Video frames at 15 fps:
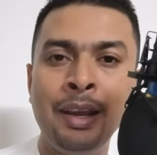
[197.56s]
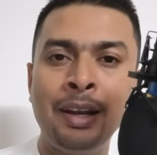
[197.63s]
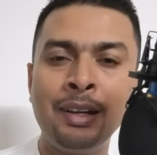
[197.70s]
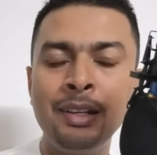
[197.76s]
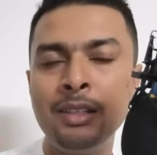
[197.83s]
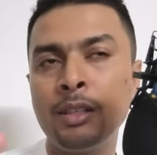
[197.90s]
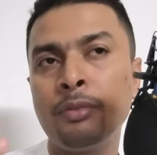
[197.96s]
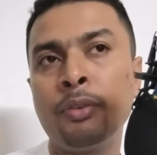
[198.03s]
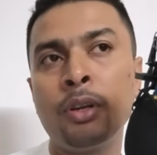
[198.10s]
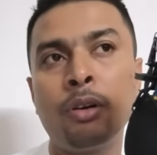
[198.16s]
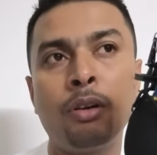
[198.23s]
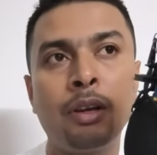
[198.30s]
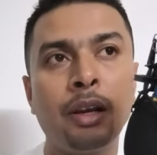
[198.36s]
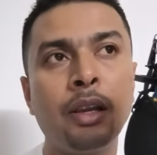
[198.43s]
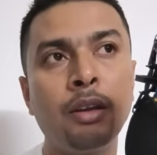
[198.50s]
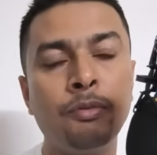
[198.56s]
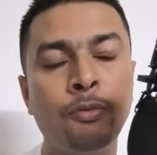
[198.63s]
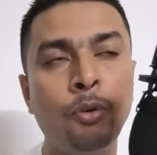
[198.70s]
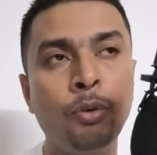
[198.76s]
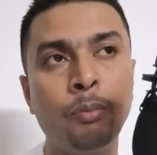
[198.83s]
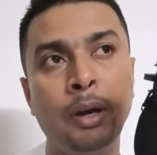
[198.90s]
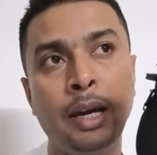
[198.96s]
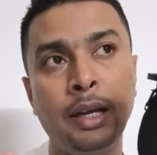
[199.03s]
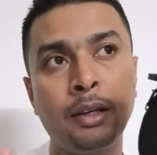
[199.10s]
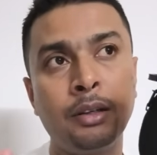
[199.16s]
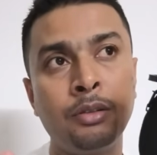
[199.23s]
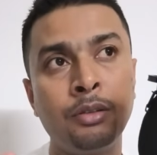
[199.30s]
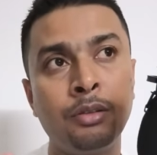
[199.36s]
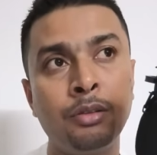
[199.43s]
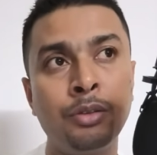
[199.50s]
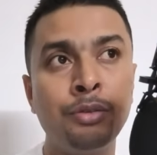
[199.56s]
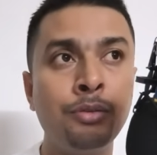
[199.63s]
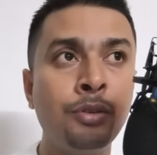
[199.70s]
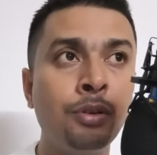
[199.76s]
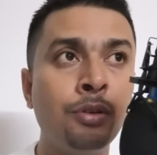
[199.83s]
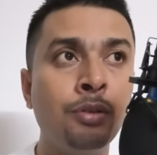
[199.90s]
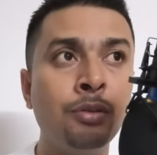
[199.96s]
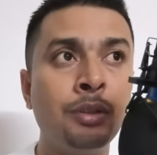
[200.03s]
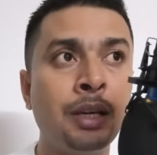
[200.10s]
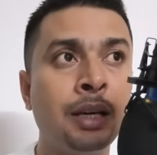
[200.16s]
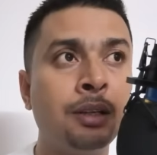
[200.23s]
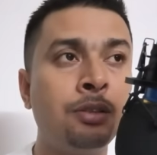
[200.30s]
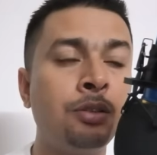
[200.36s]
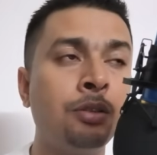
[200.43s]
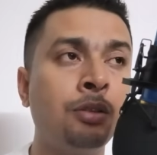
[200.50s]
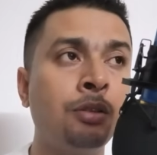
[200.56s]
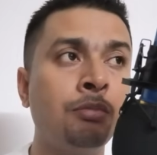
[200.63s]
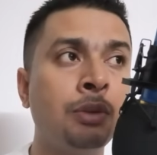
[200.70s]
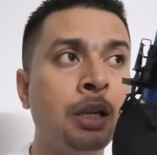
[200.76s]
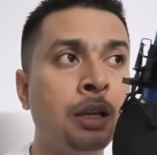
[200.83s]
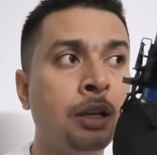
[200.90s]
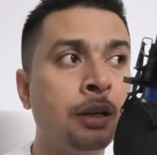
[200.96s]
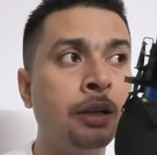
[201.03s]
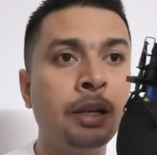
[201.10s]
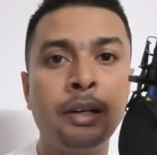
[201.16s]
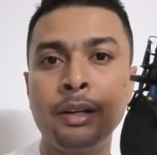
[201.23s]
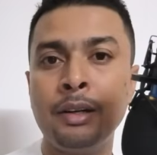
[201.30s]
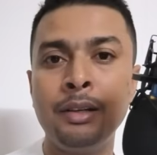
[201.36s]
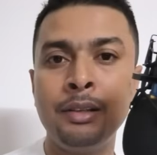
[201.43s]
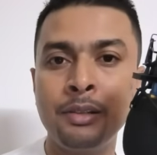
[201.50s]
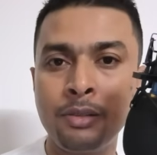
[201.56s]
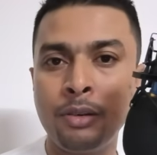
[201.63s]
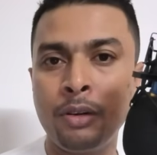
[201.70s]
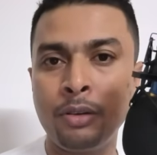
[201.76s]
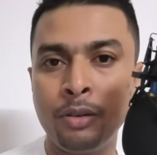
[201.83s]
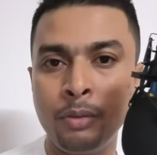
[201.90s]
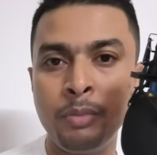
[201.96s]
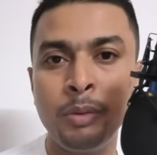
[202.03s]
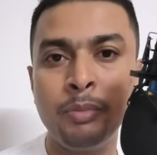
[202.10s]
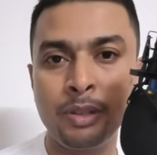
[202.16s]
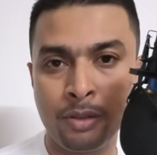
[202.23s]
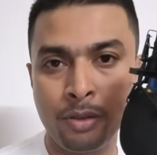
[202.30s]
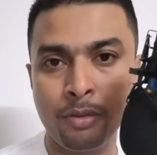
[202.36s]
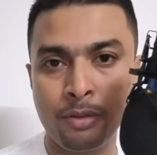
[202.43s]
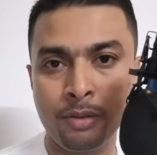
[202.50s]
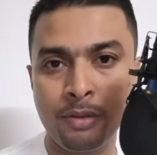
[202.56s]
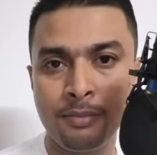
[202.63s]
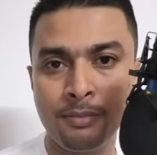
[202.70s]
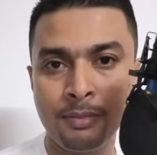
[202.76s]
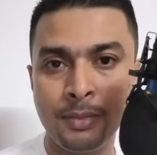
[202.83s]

at least if you're not getting your phone back you know you know that your data is not going to be misused